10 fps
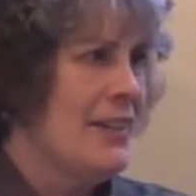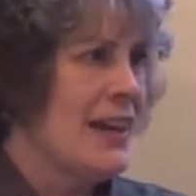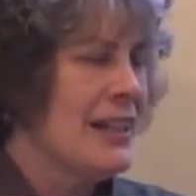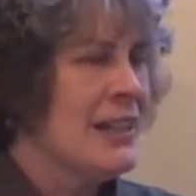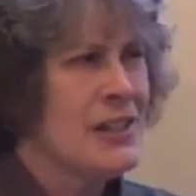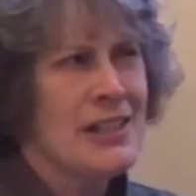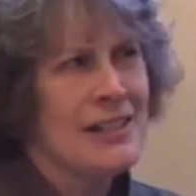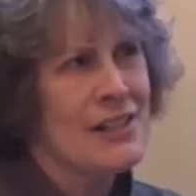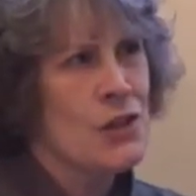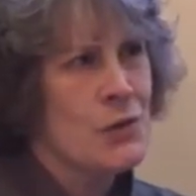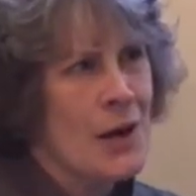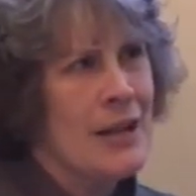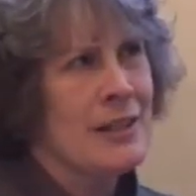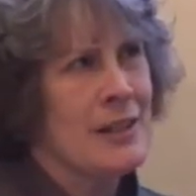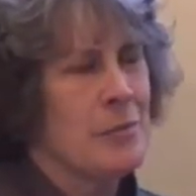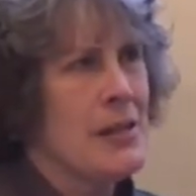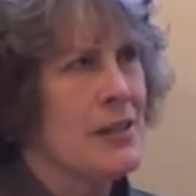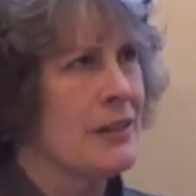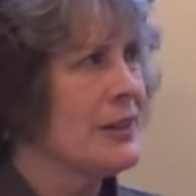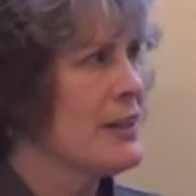that it didn't strike them
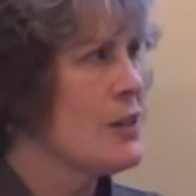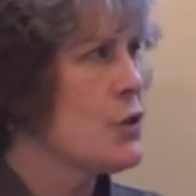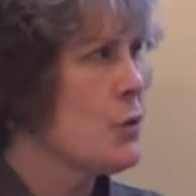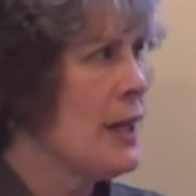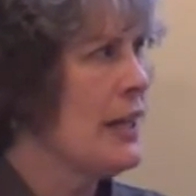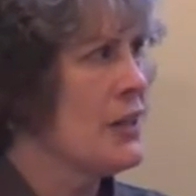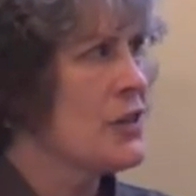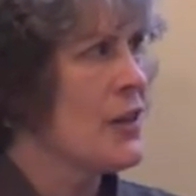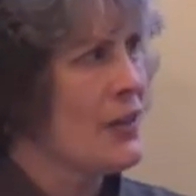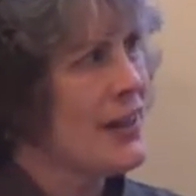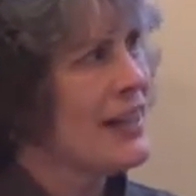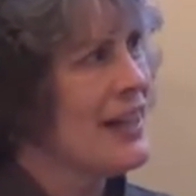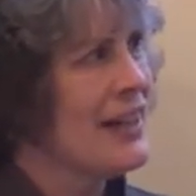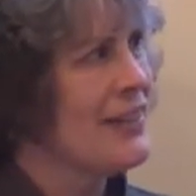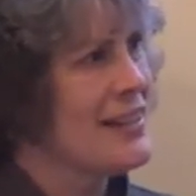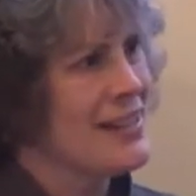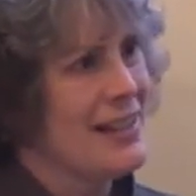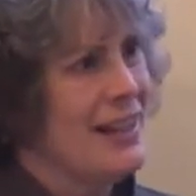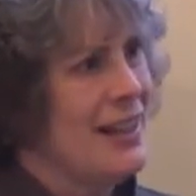as a little strange that they had this